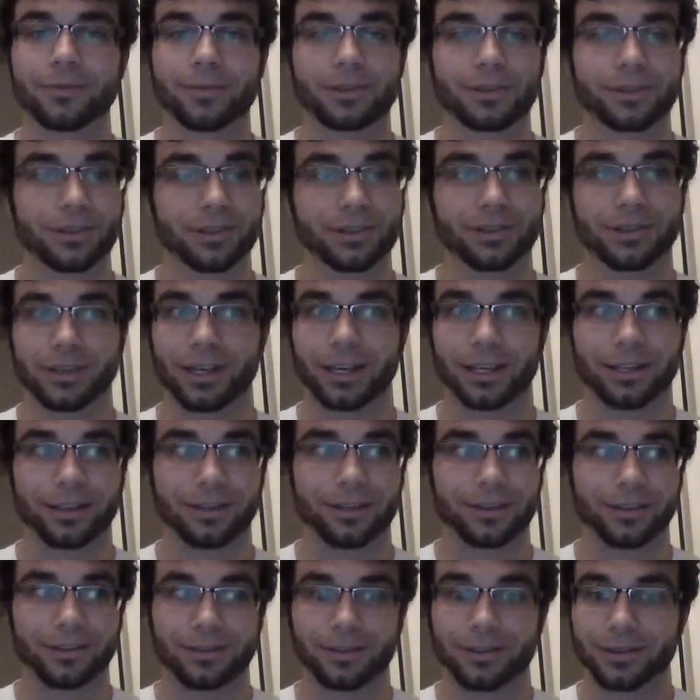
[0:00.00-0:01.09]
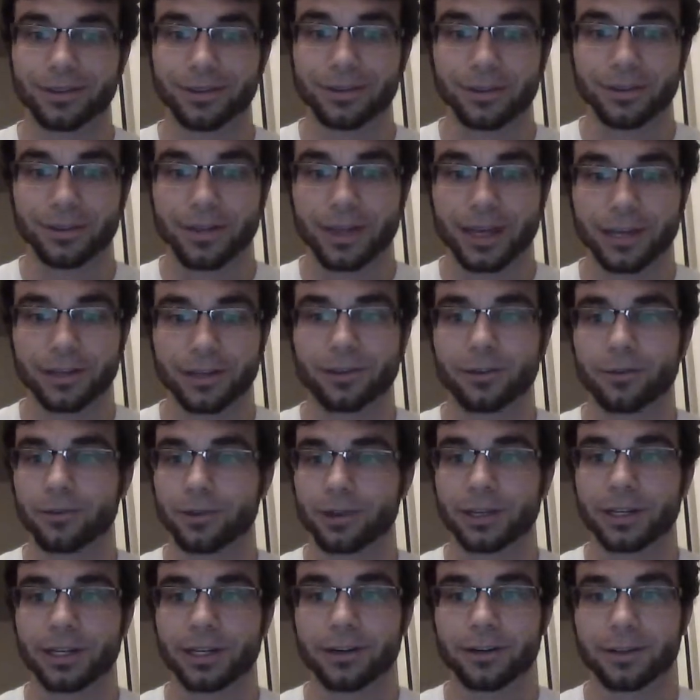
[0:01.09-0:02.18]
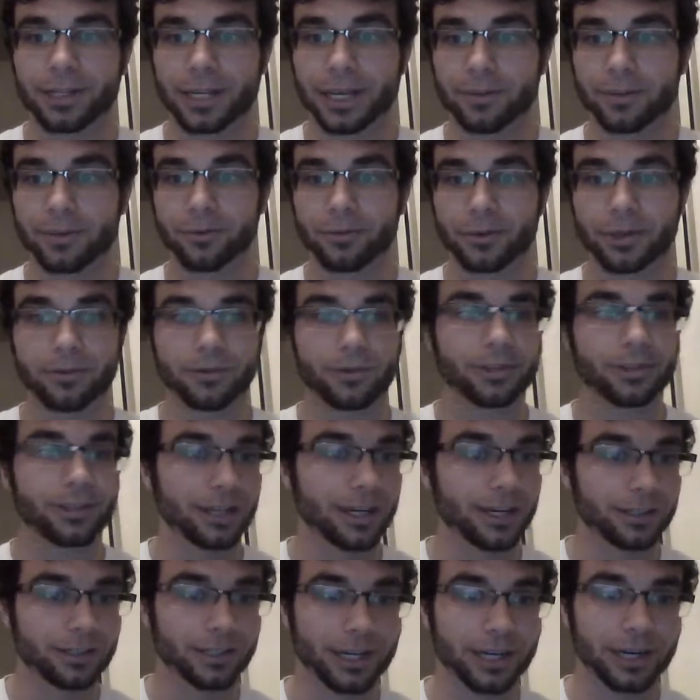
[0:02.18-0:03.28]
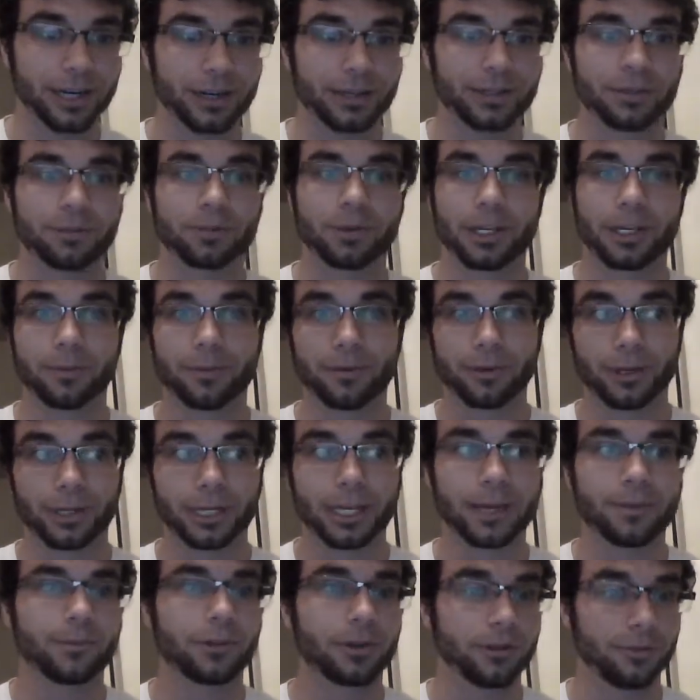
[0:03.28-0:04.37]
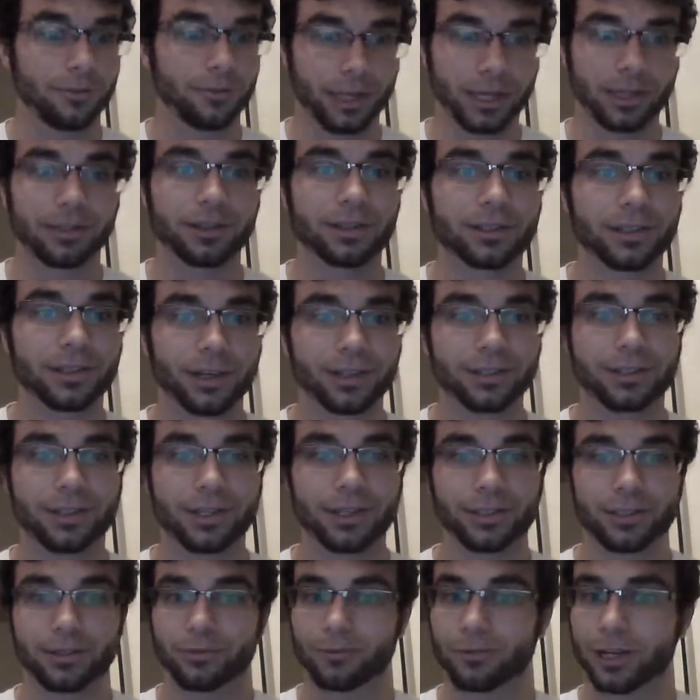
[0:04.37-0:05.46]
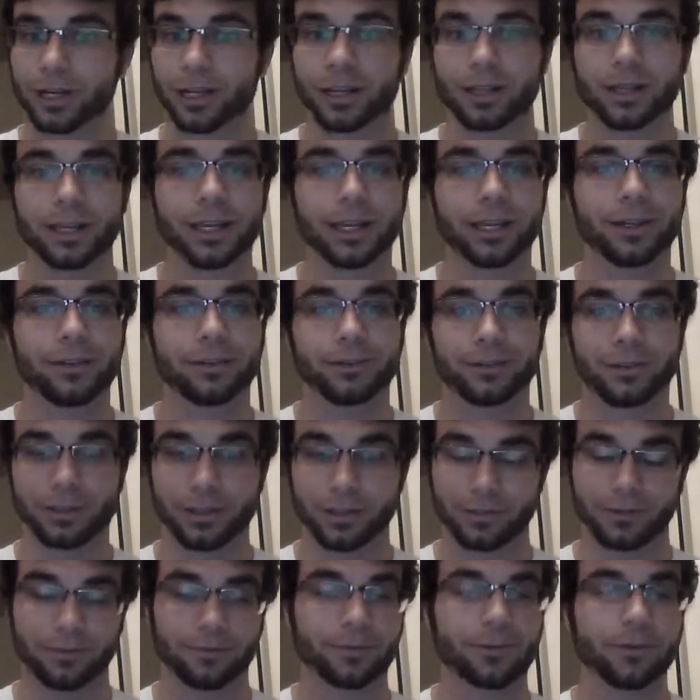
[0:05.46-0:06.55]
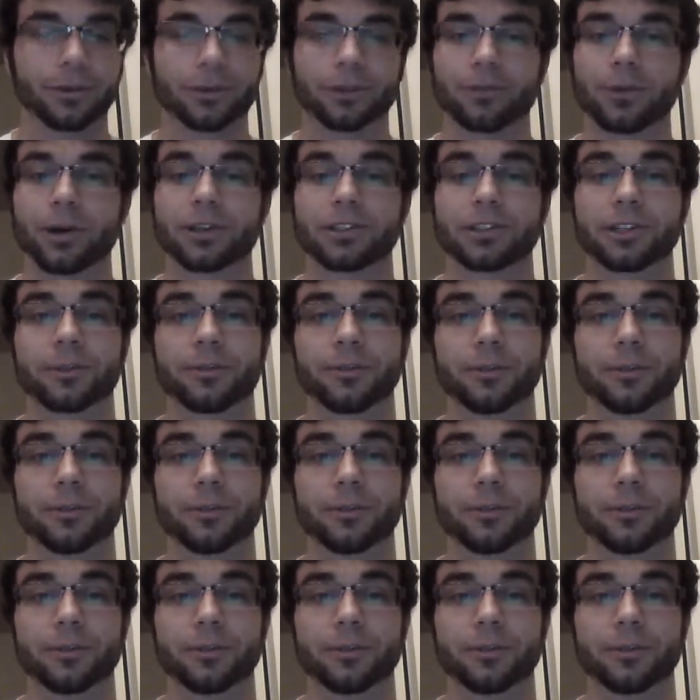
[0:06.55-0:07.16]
just like they do with the dinner table, we would sit on chairs playing board game. We'd likely sit on chairs as well. And of course, watching a